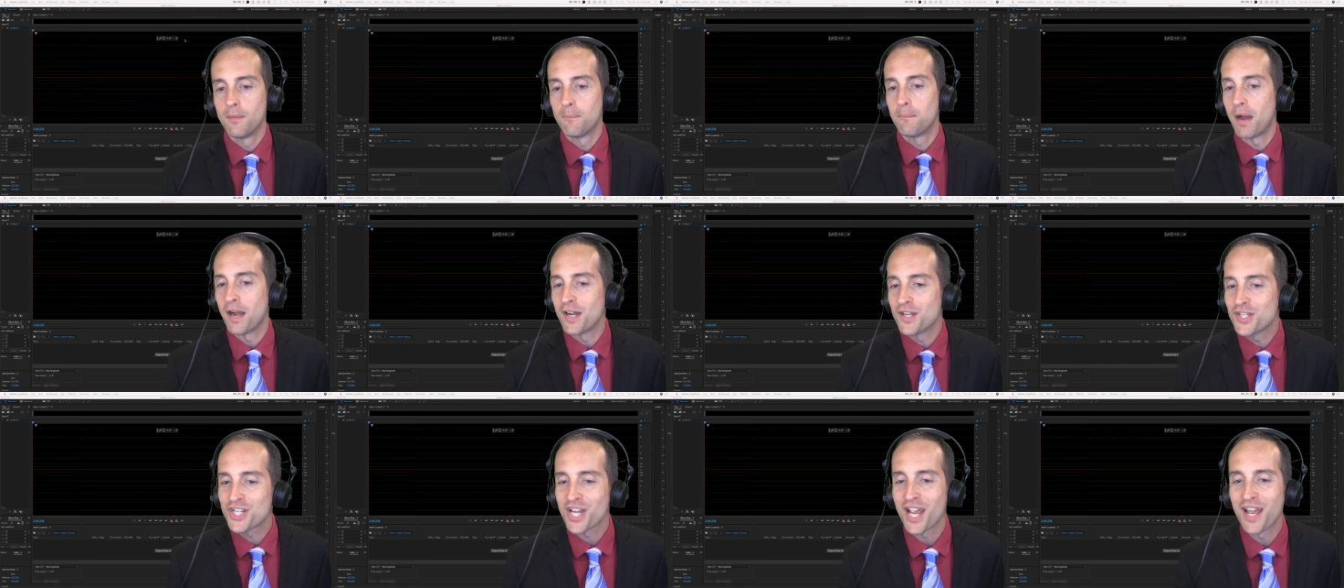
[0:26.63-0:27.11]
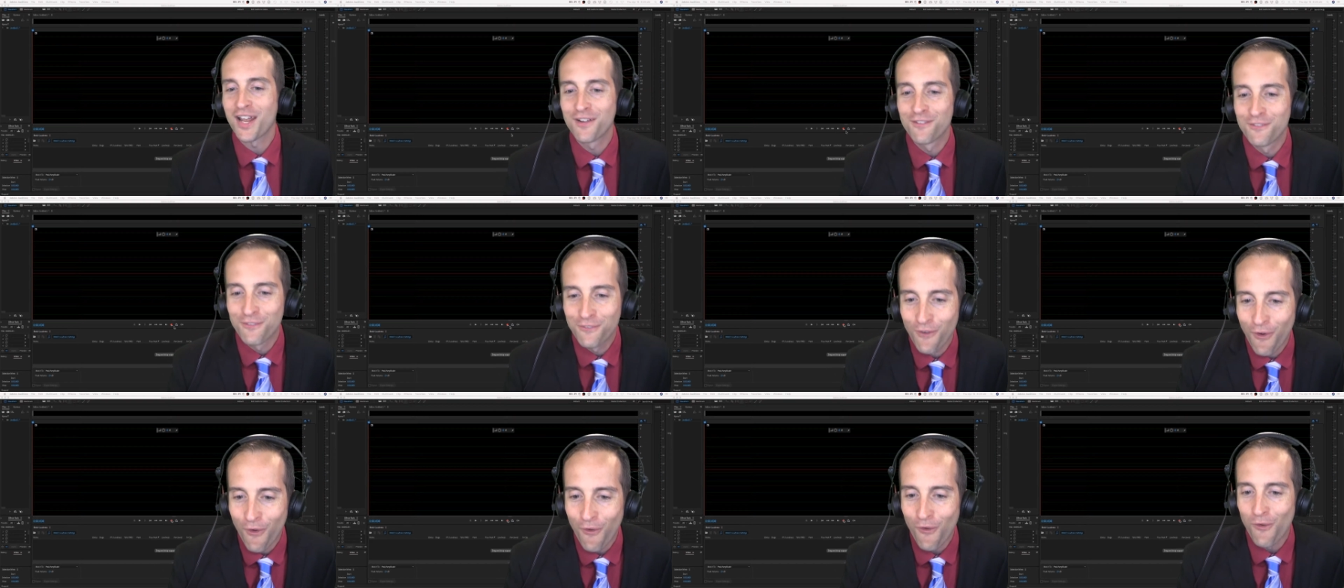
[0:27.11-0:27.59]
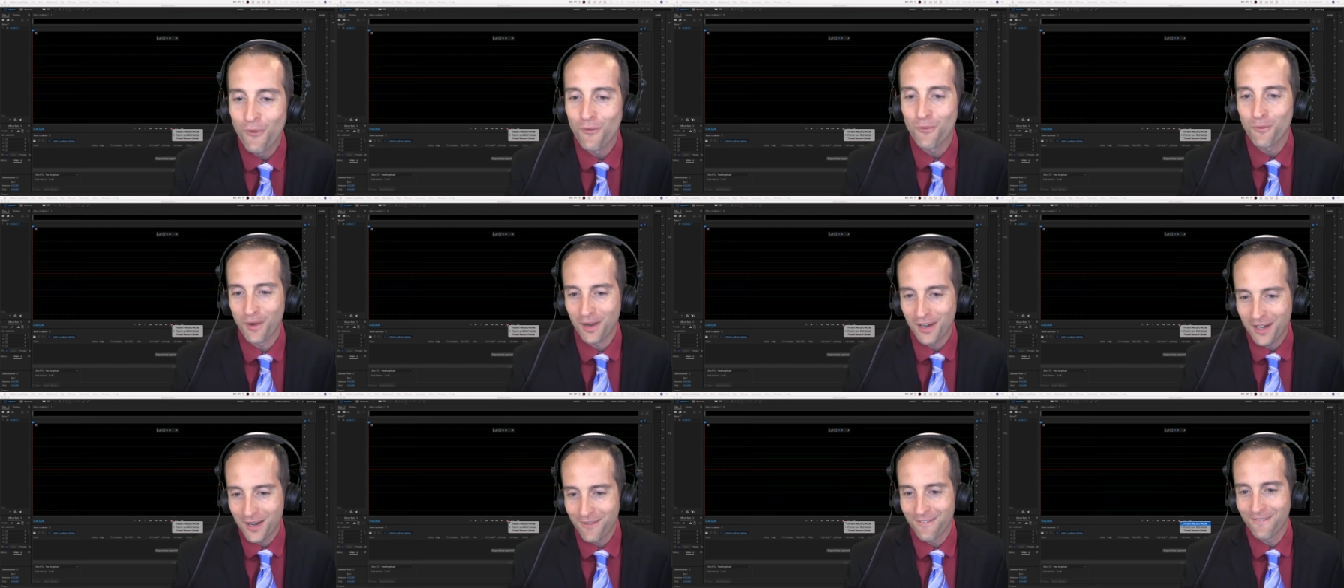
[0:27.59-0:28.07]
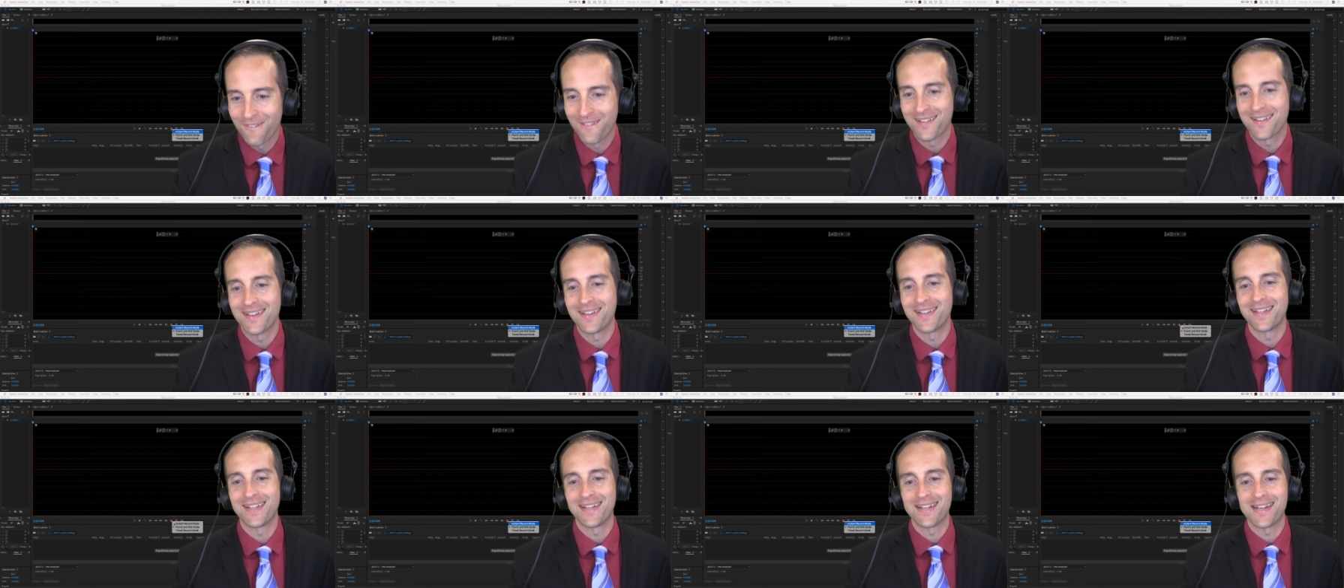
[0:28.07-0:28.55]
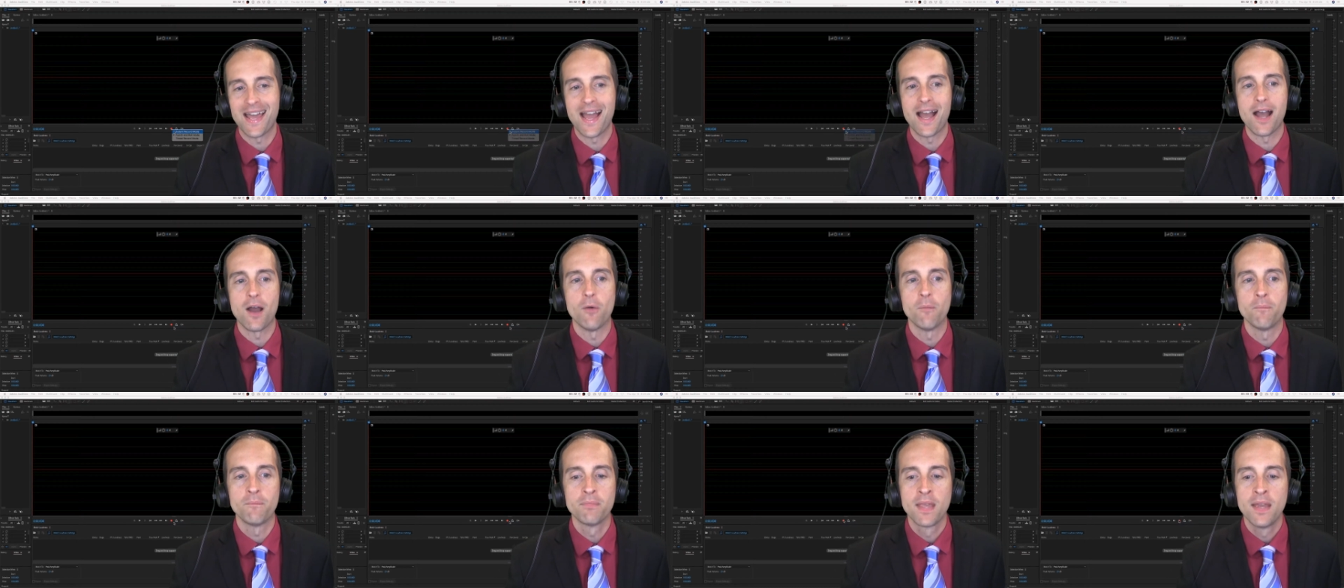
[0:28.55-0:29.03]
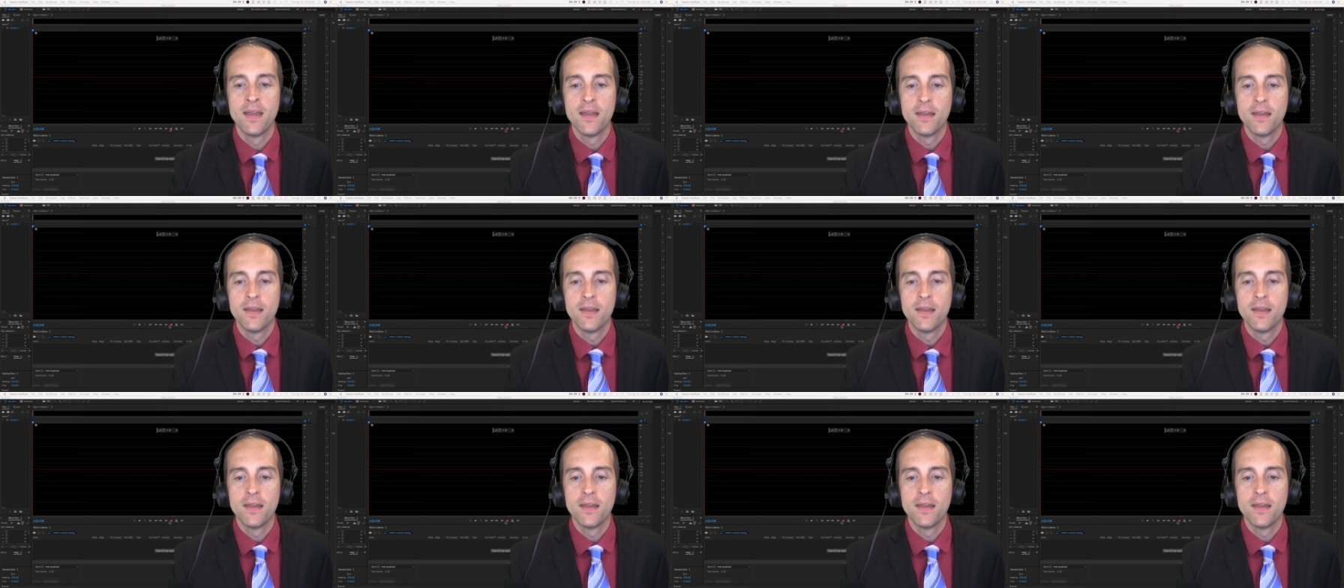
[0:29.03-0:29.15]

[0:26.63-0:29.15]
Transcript: punch and roll recording now.